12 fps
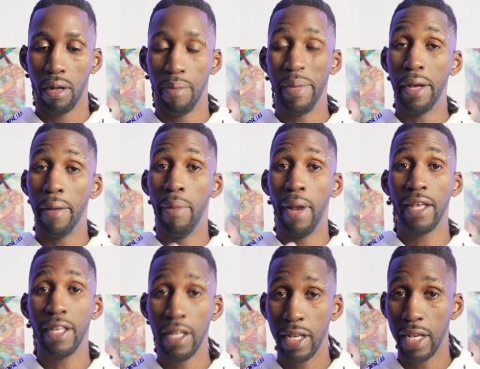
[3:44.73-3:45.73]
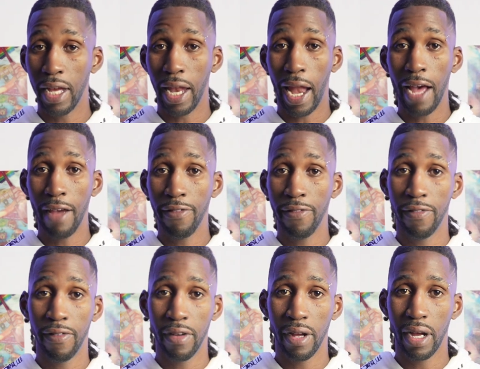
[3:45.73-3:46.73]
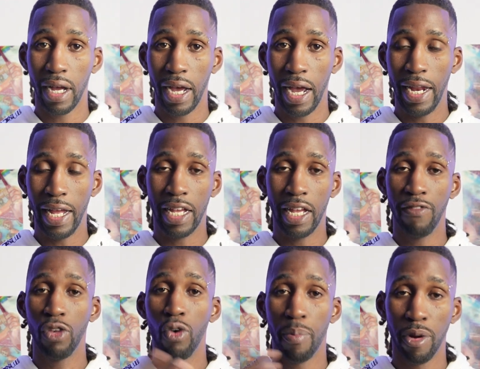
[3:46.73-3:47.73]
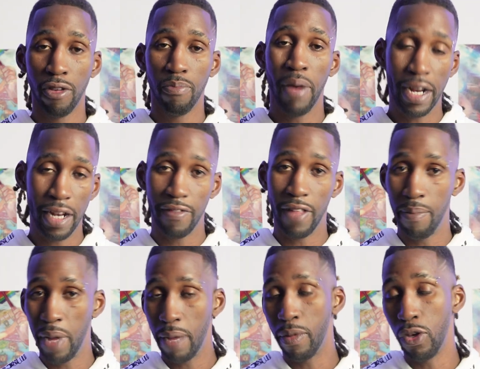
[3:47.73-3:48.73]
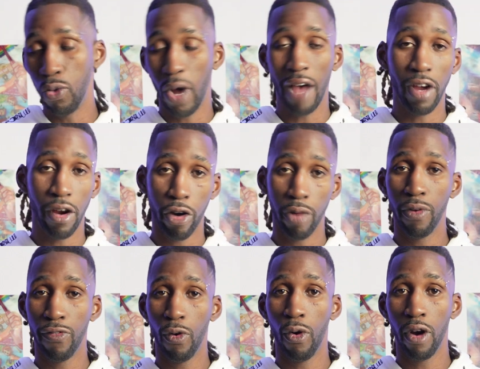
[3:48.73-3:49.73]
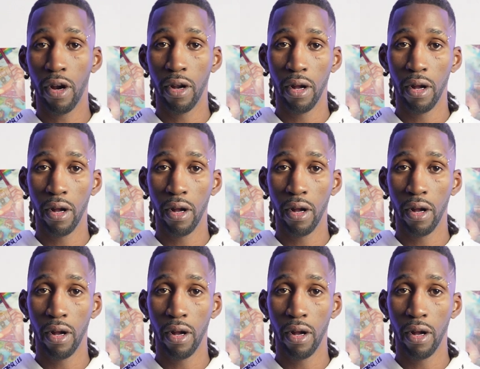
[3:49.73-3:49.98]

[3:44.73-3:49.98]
be a blessing to your life, and it gives you a perspective that maybe you haven't heard before.